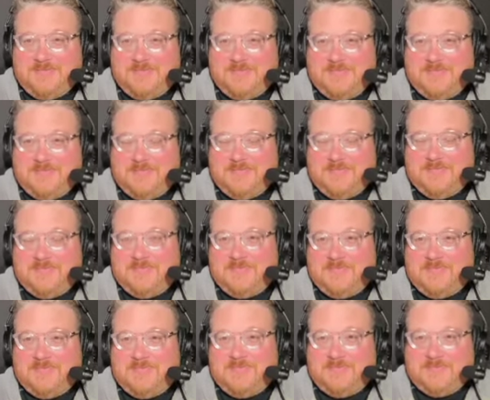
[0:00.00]

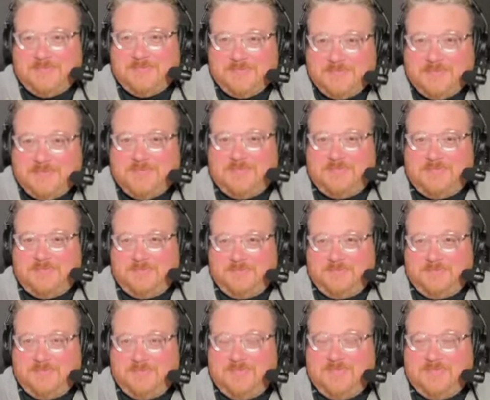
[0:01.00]

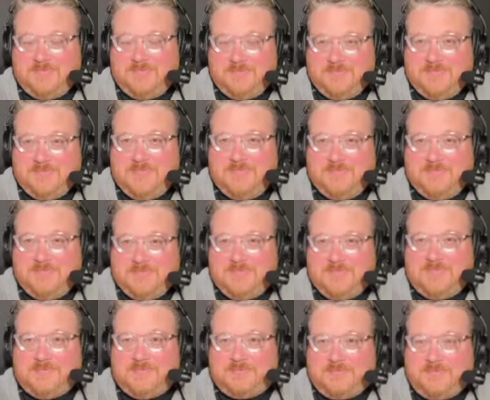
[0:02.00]

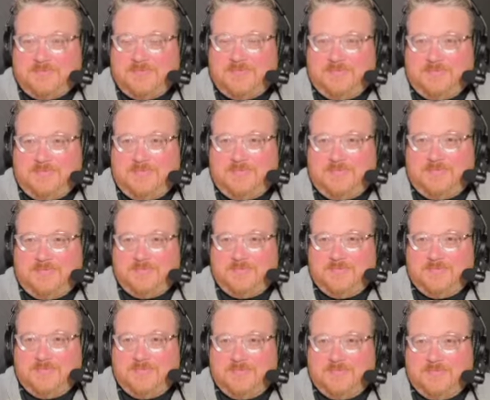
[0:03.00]

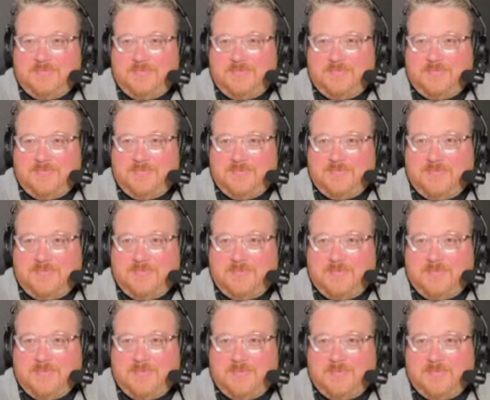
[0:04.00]

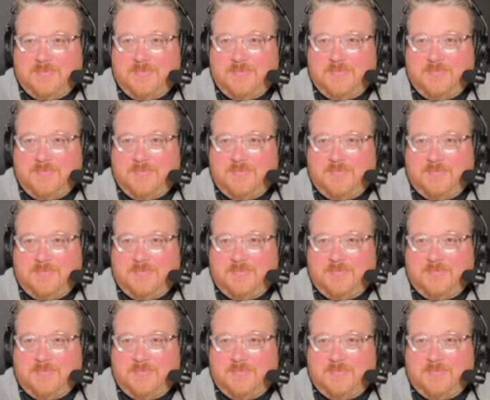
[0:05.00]
(silent)